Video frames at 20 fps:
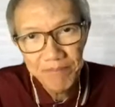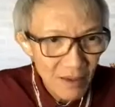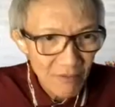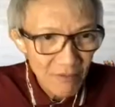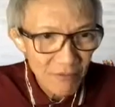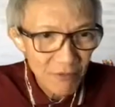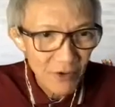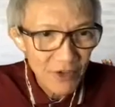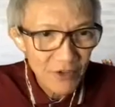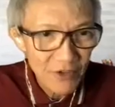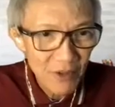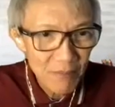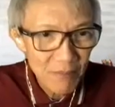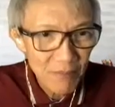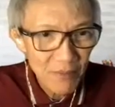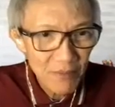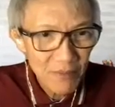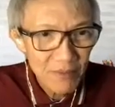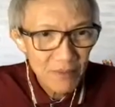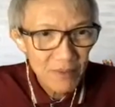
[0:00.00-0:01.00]
For
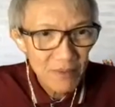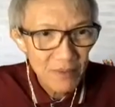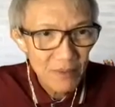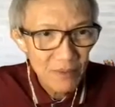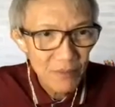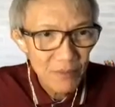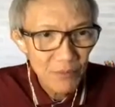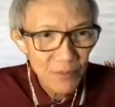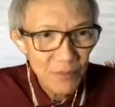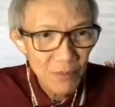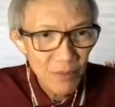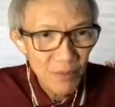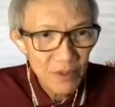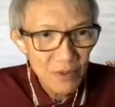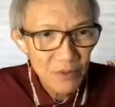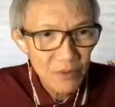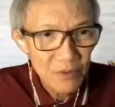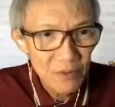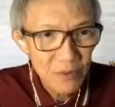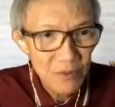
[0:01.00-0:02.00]
example, we want
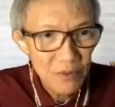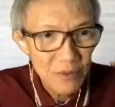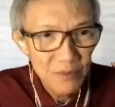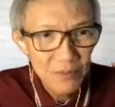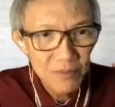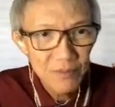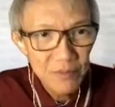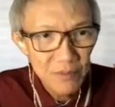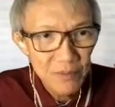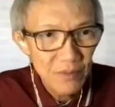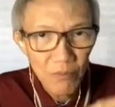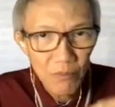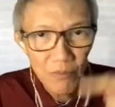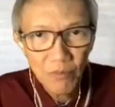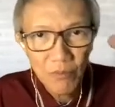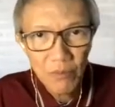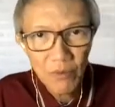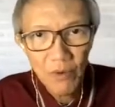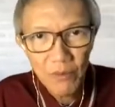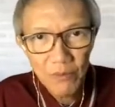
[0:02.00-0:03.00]
to
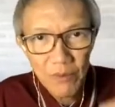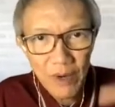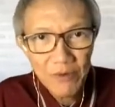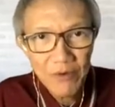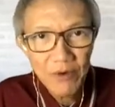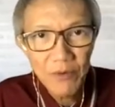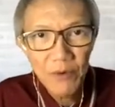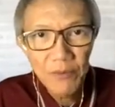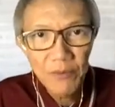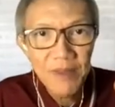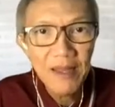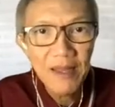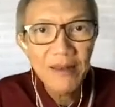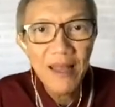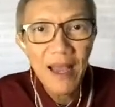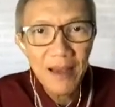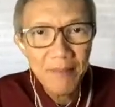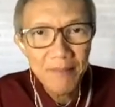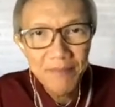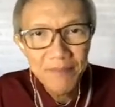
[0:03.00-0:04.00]
go around the loop 10
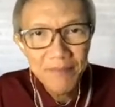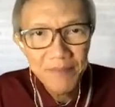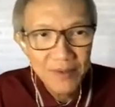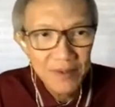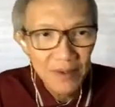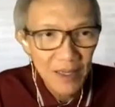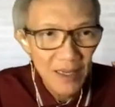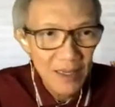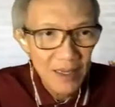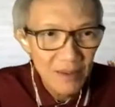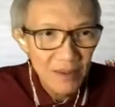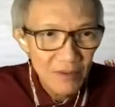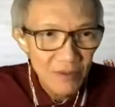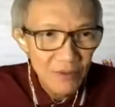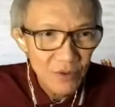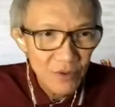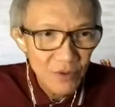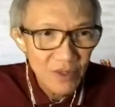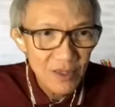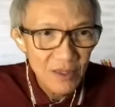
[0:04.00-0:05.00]
times, okay,
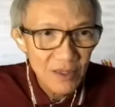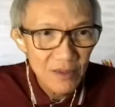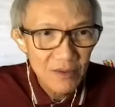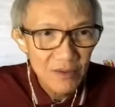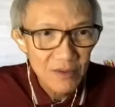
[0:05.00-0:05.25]
using